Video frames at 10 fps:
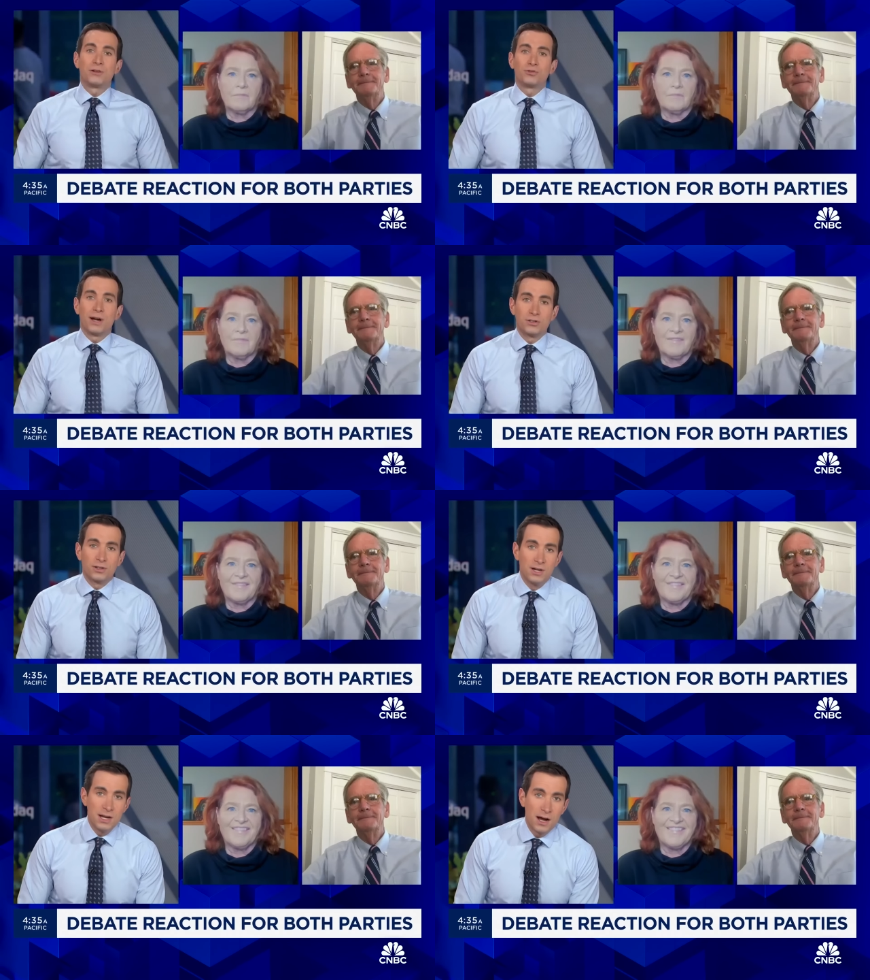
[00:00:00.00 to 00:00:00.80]
Speaker 1: director
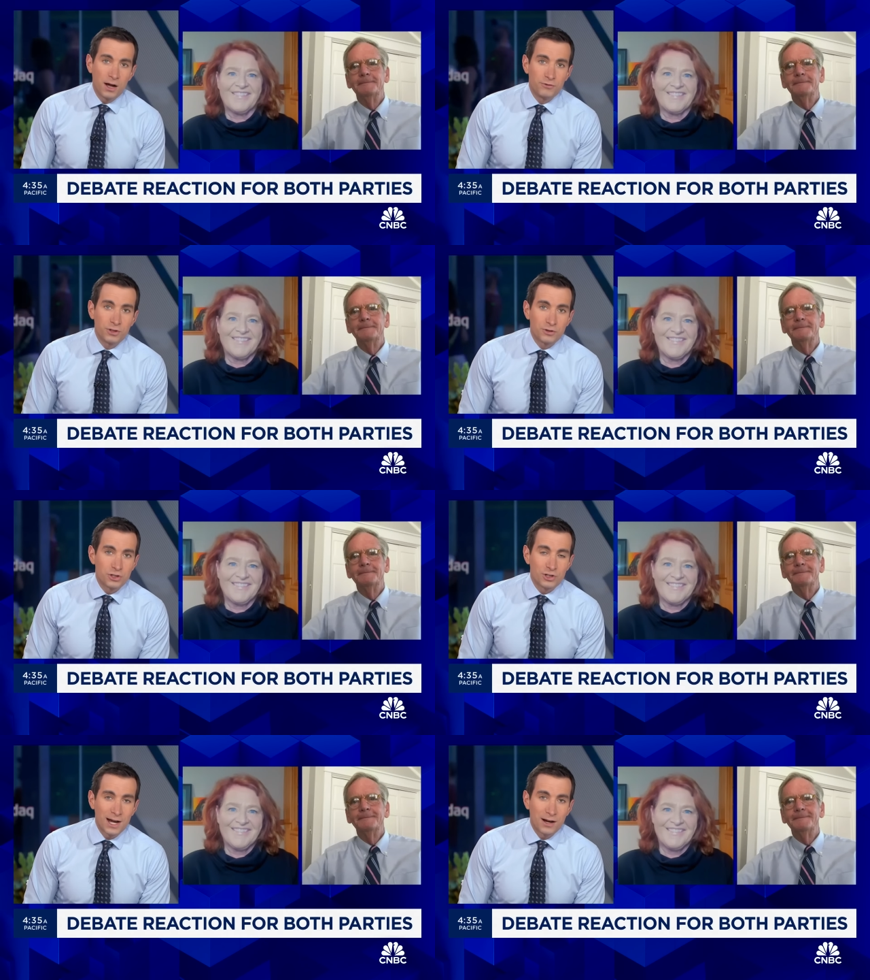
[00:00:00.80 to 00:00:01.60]
of University
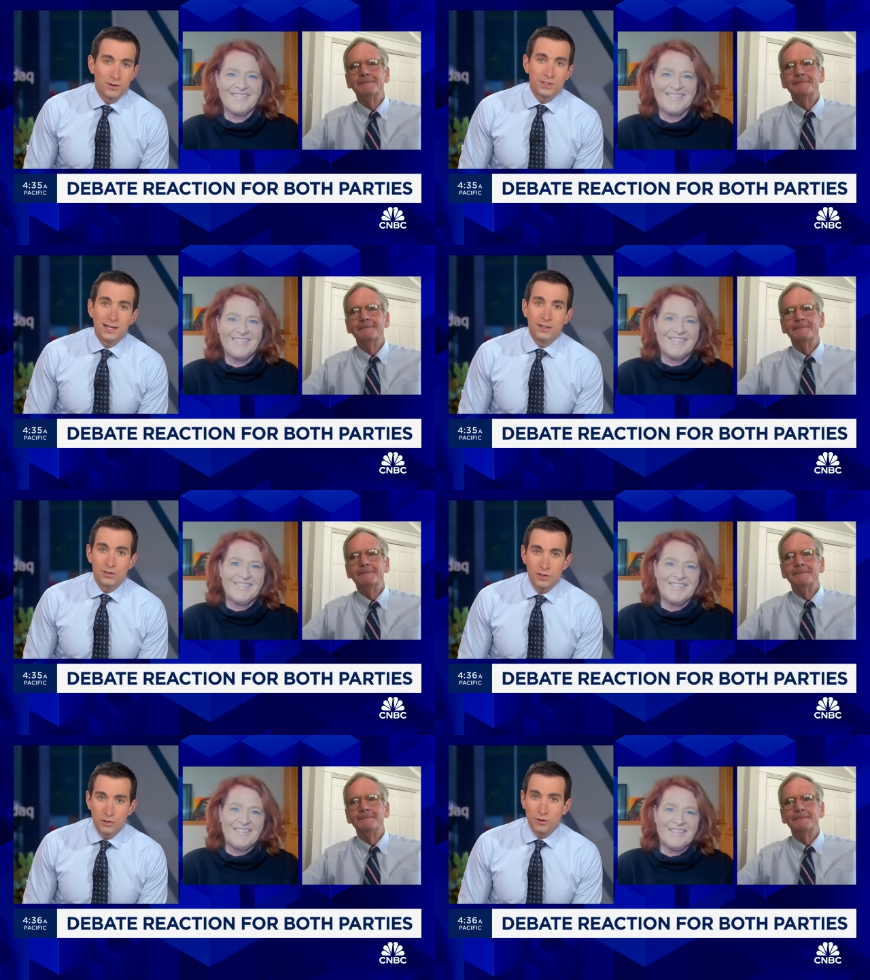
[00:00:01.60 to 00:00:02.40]
of Chicago's
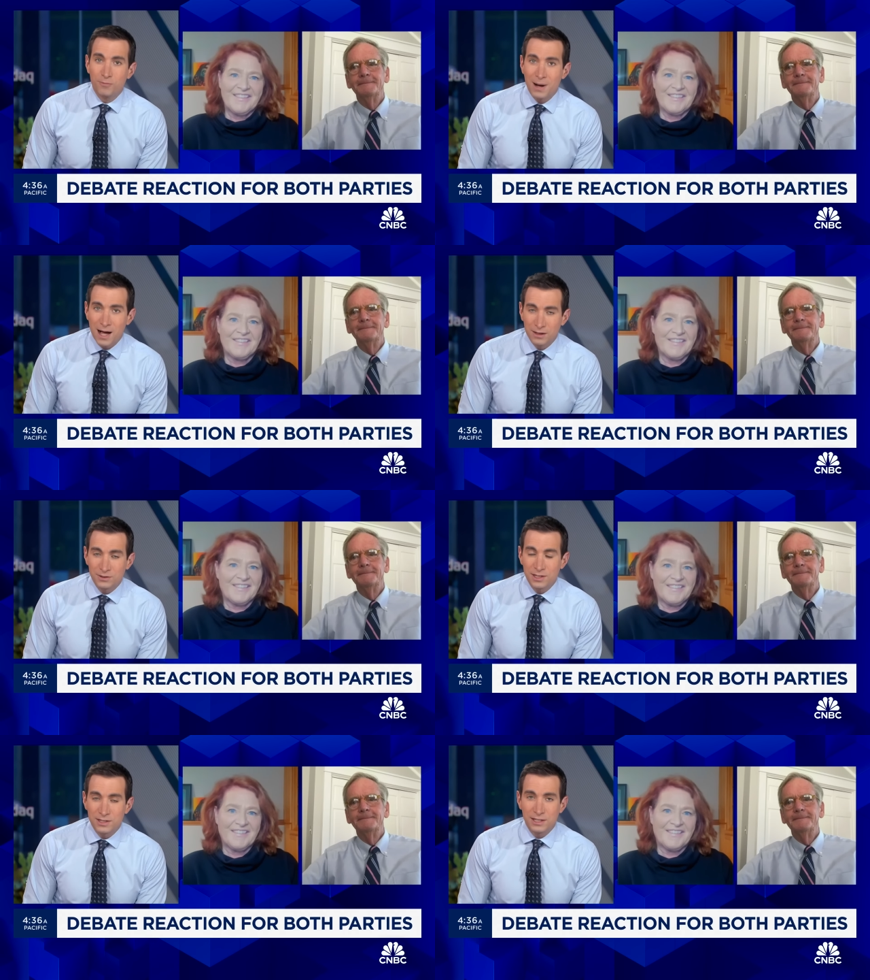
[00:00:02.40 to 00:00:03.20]
Institute of
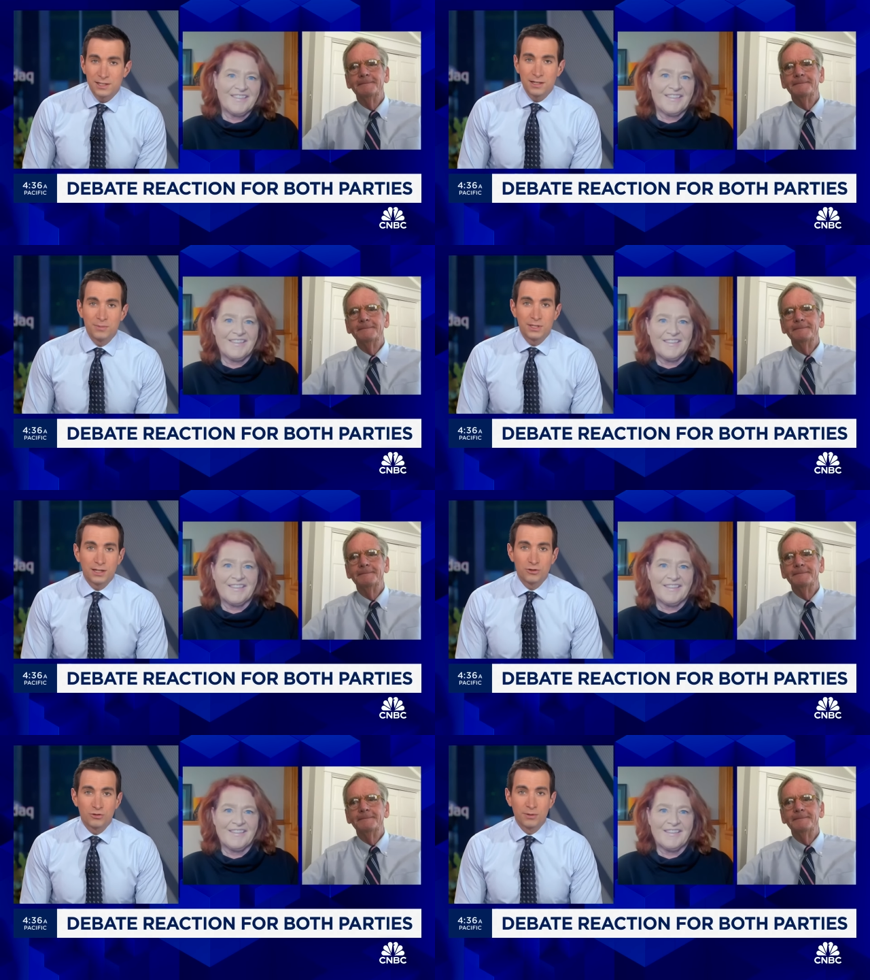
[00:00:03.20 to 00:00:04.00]
Politics and a CNBC
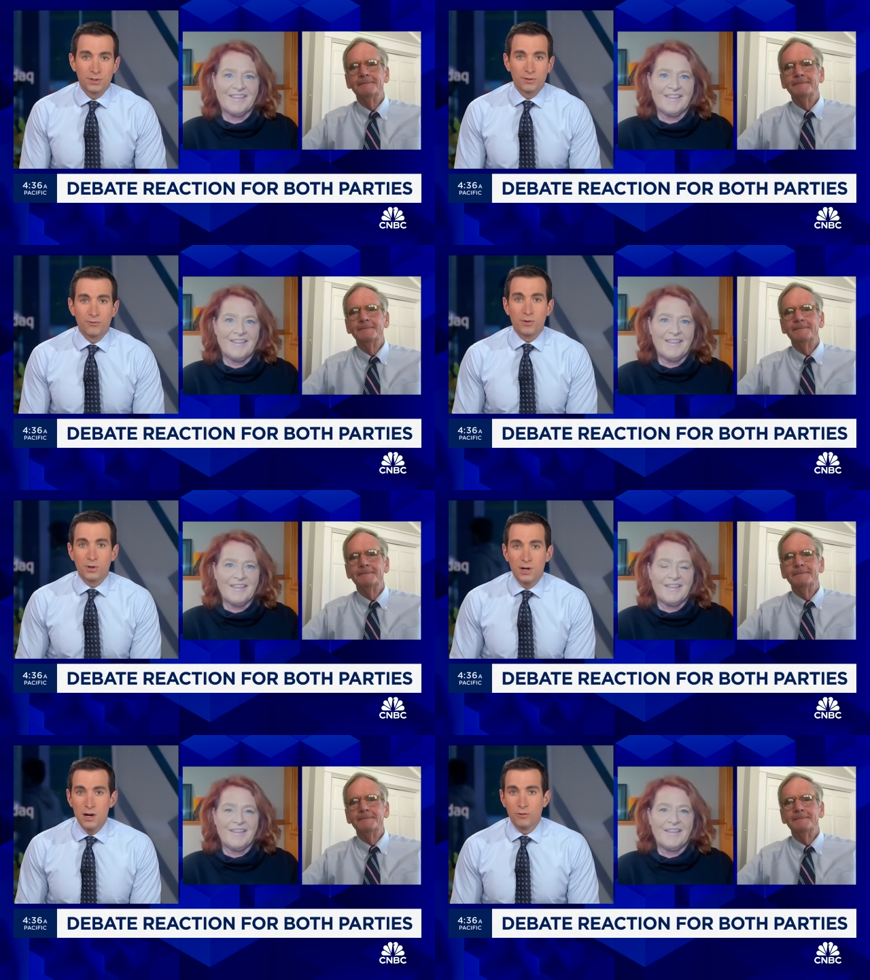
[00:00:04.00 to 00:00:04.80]
contributor and
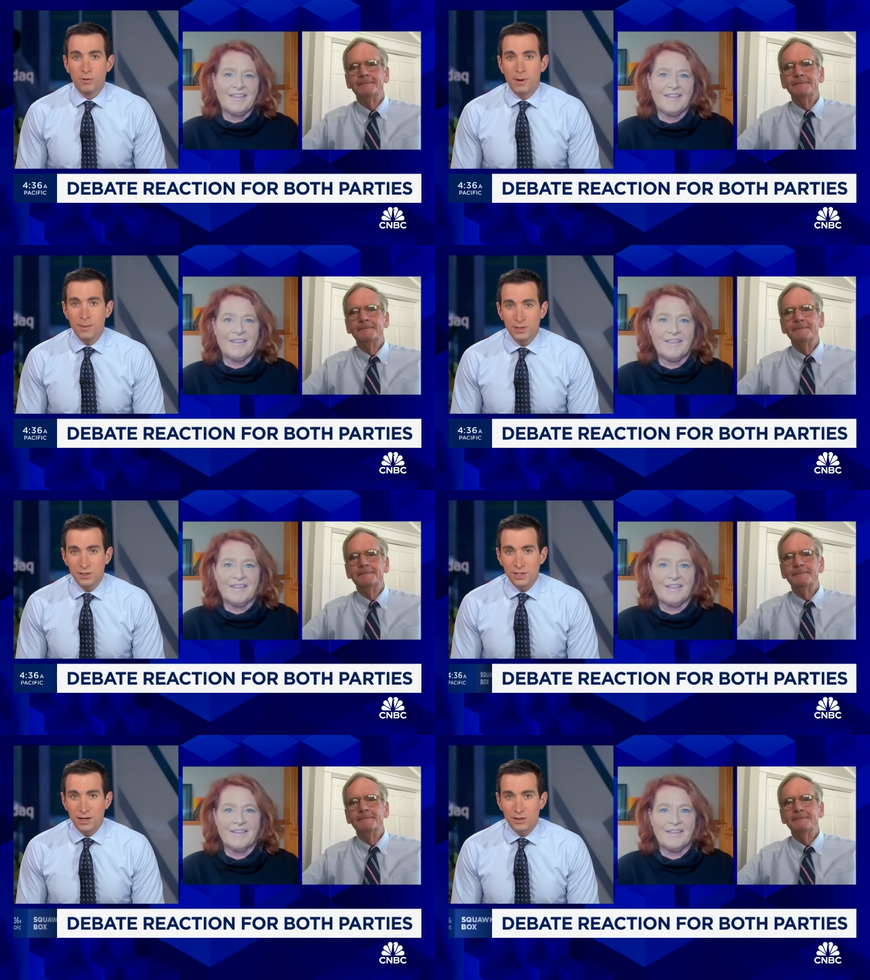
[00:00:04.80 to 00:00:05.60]
former Republican
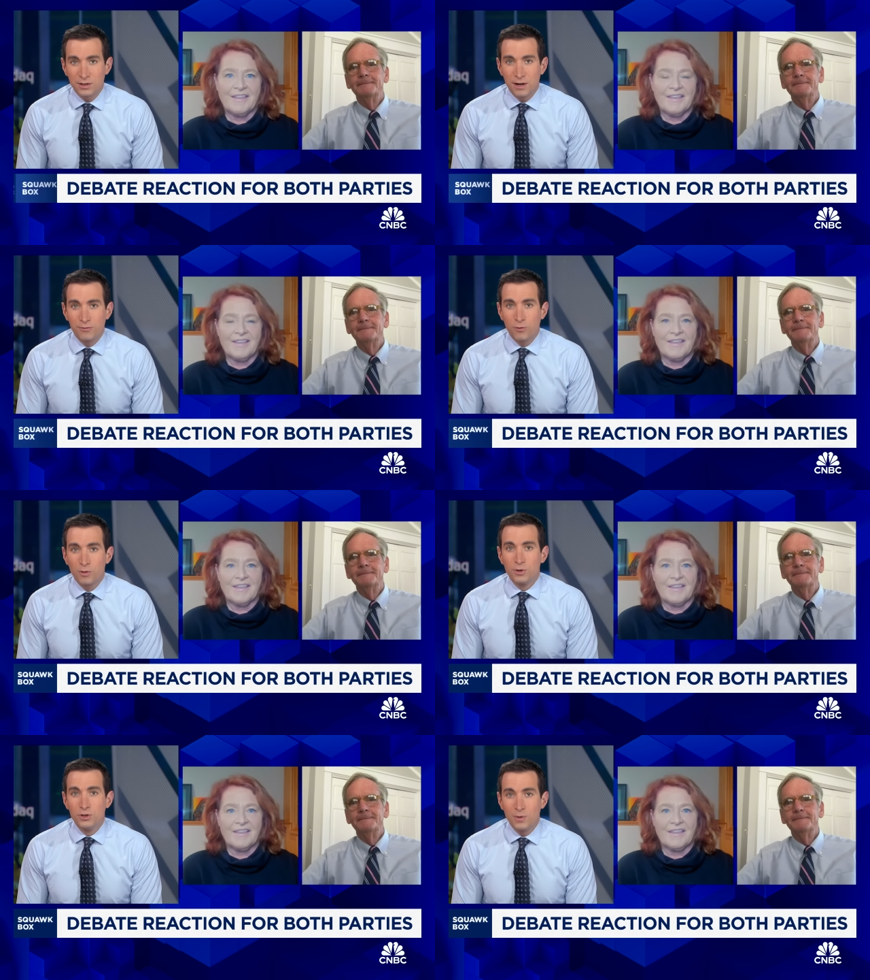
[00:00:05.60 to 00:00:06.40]
senator and
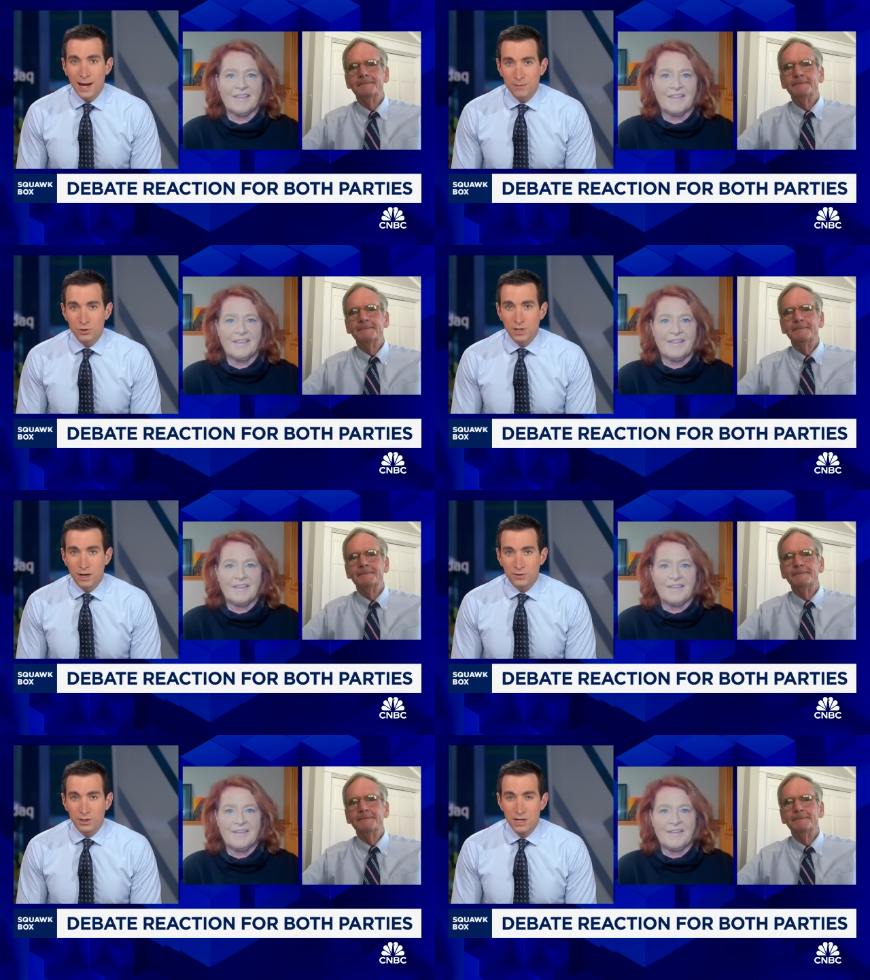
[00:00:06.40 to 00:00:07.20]
former New Hampshire
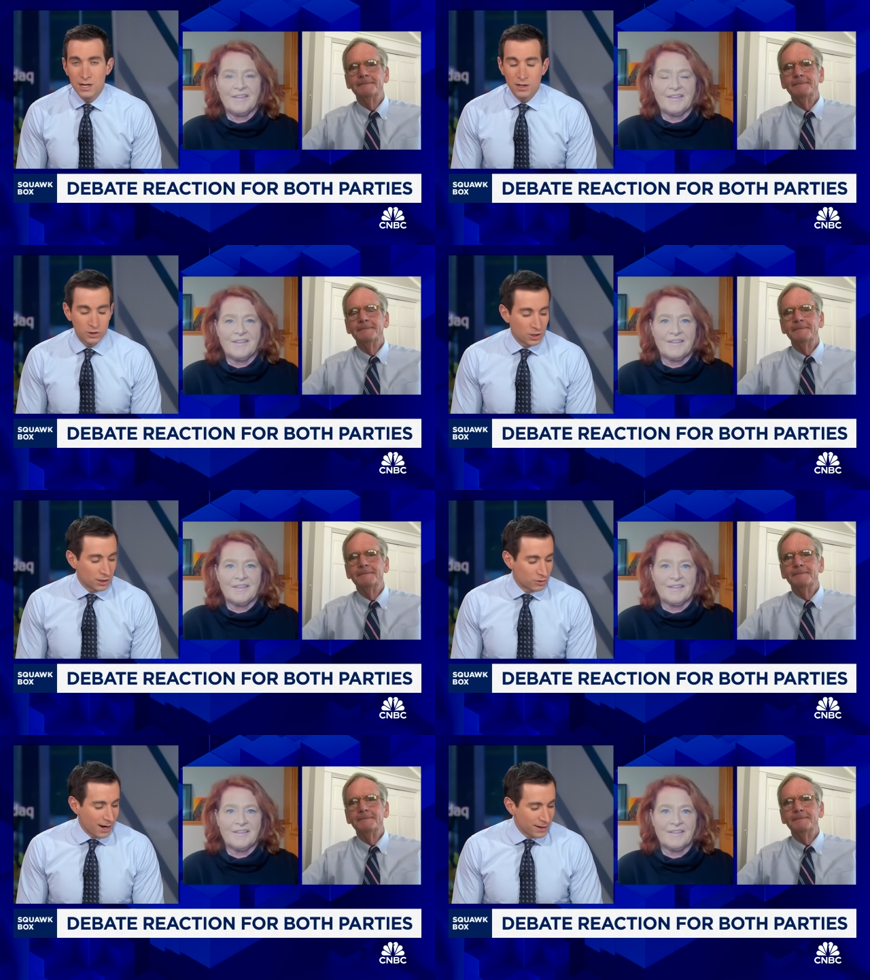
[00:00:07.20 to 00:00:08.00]
governor
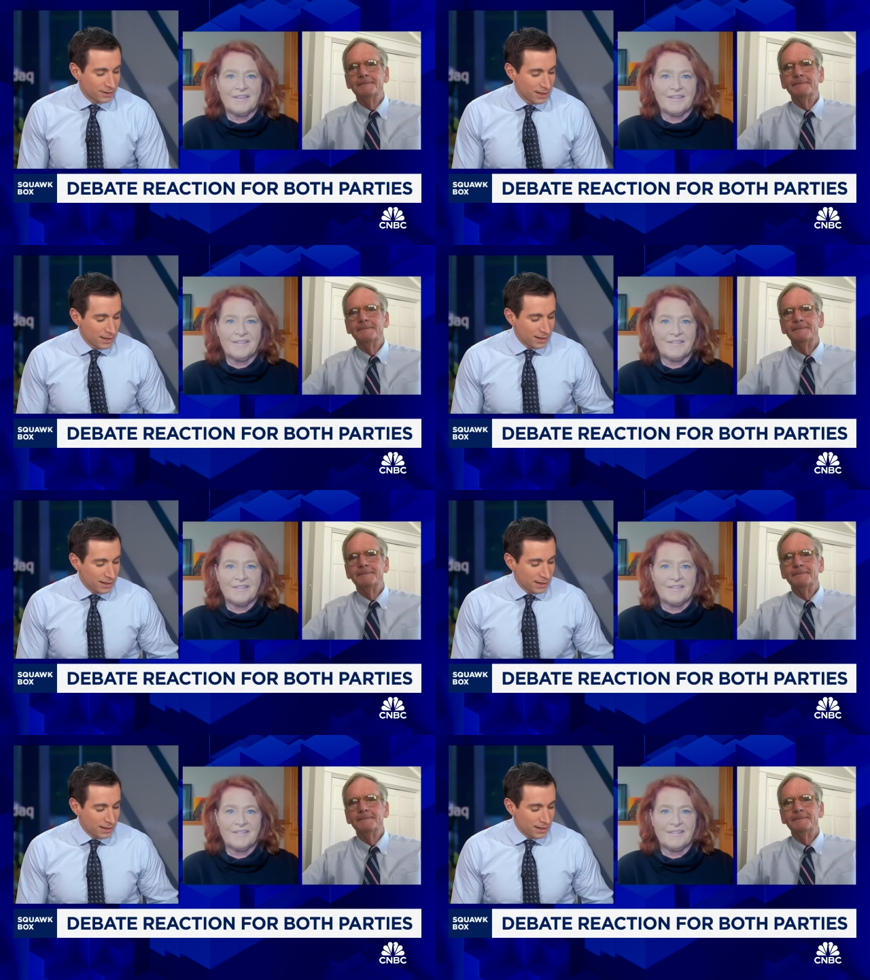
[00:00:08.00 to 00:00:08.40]
Judd Gregg.